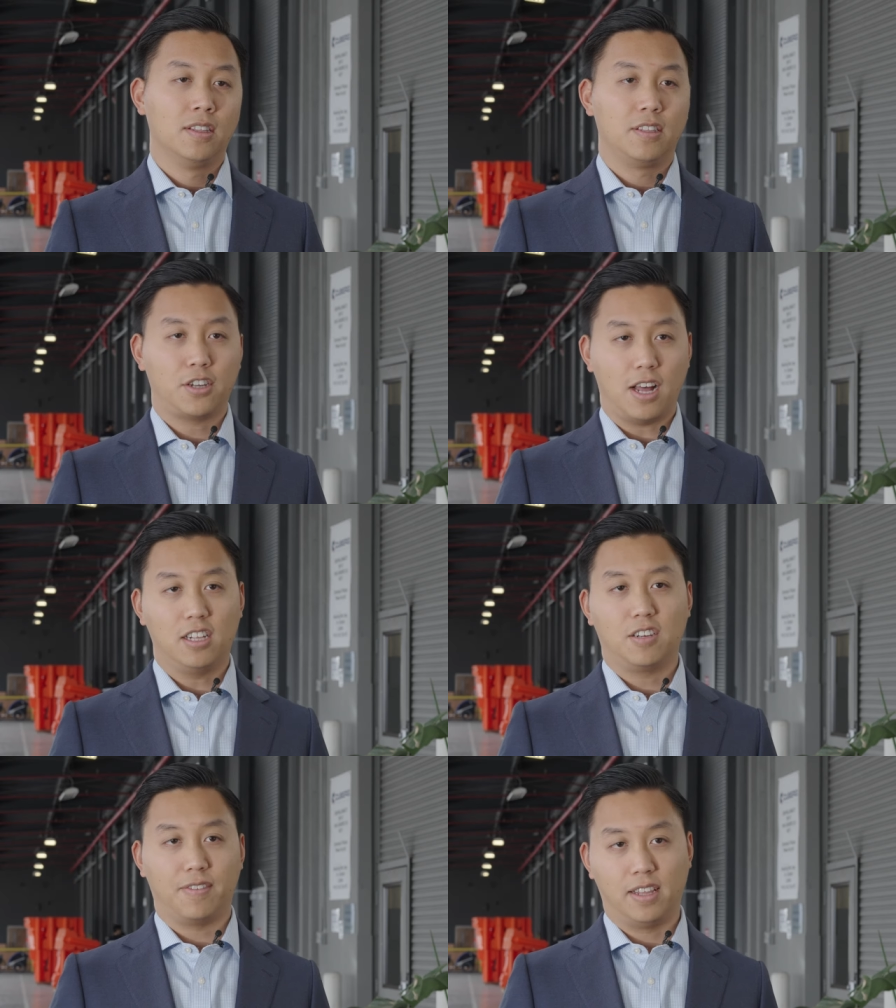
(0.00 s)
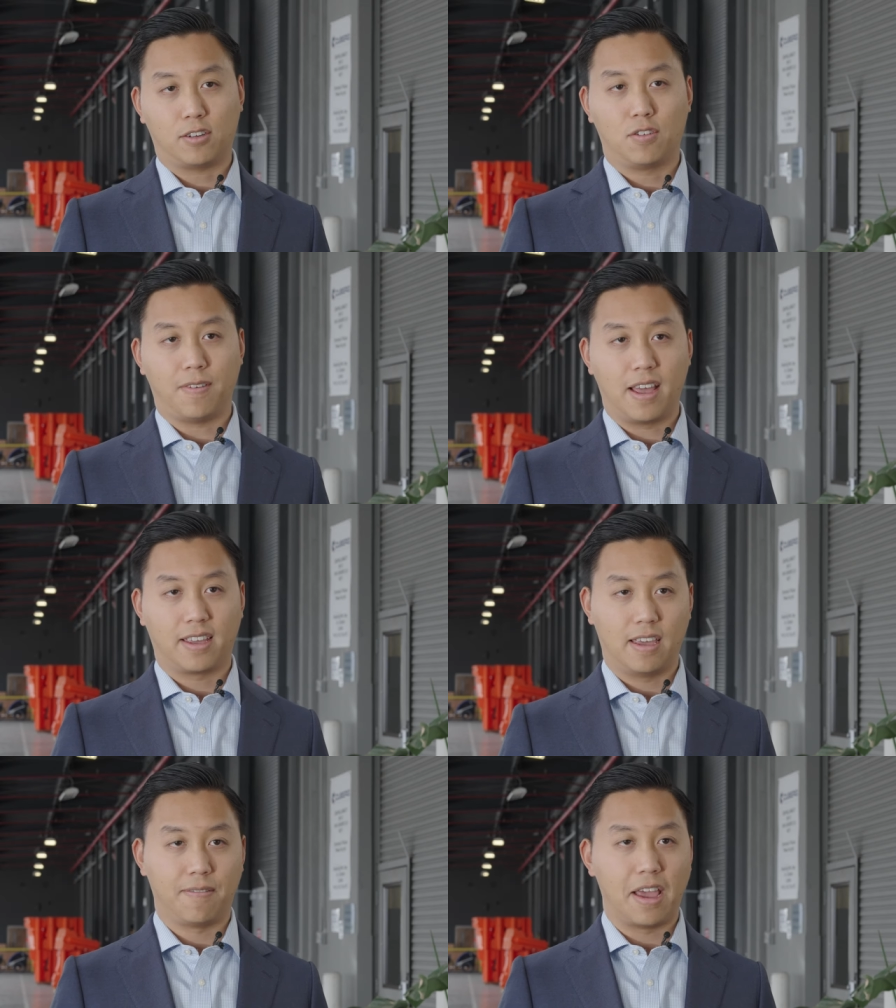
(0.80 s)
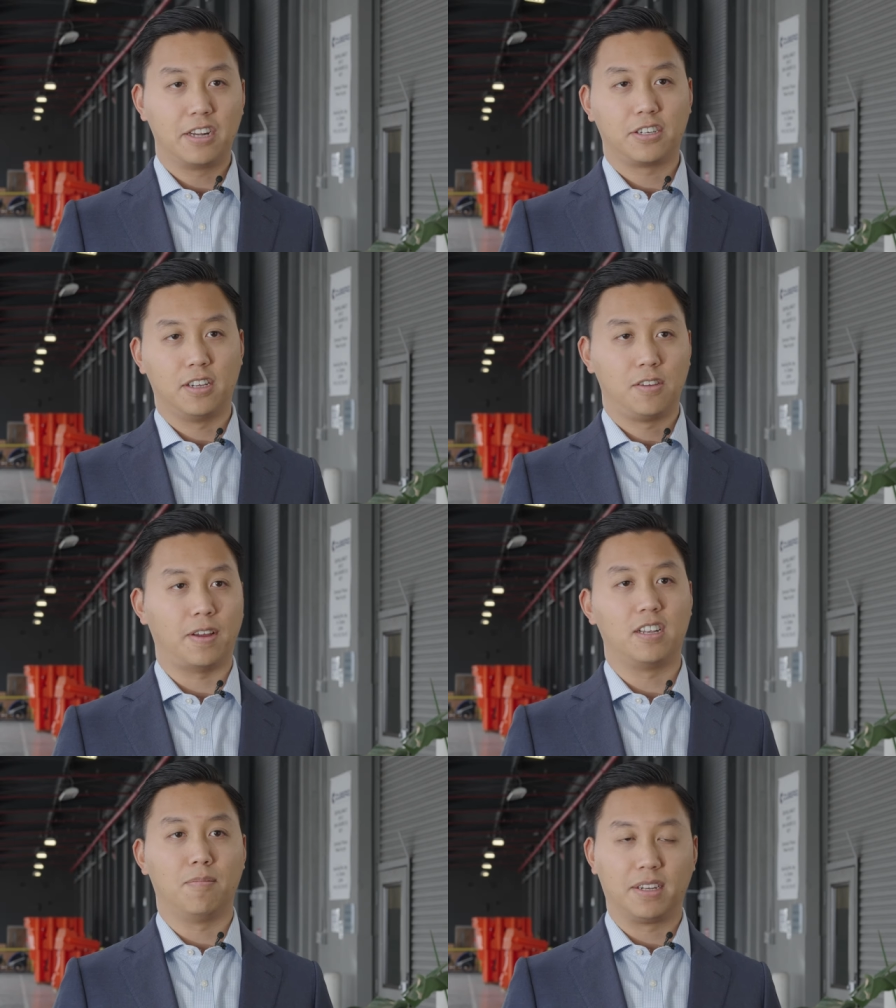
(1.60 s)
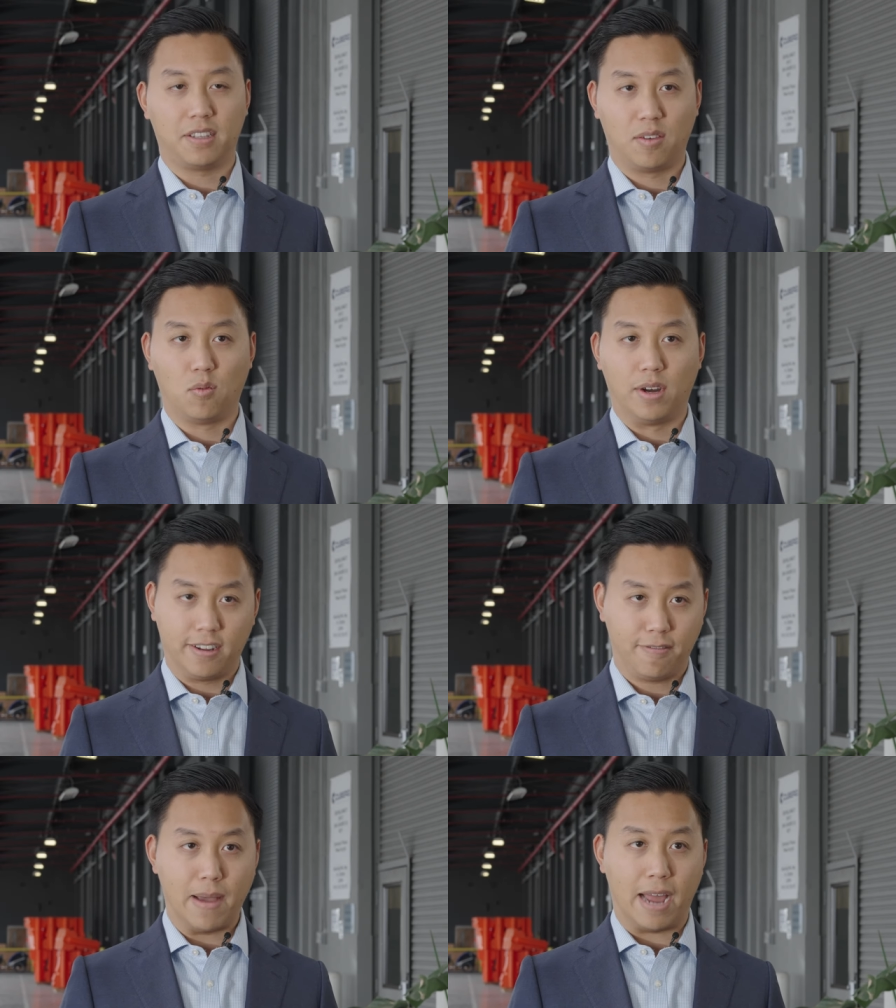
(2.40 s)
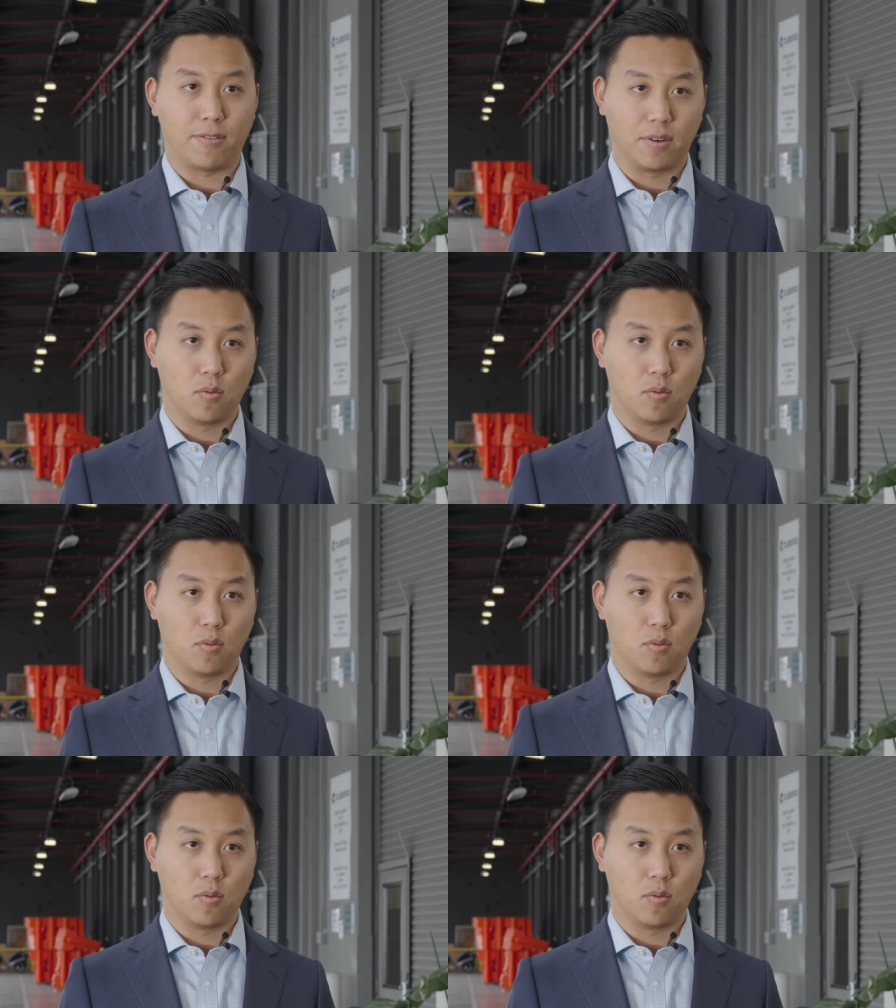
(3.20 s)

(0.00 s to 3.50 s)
The challenge of electrifying aviation is fundamentally one of battery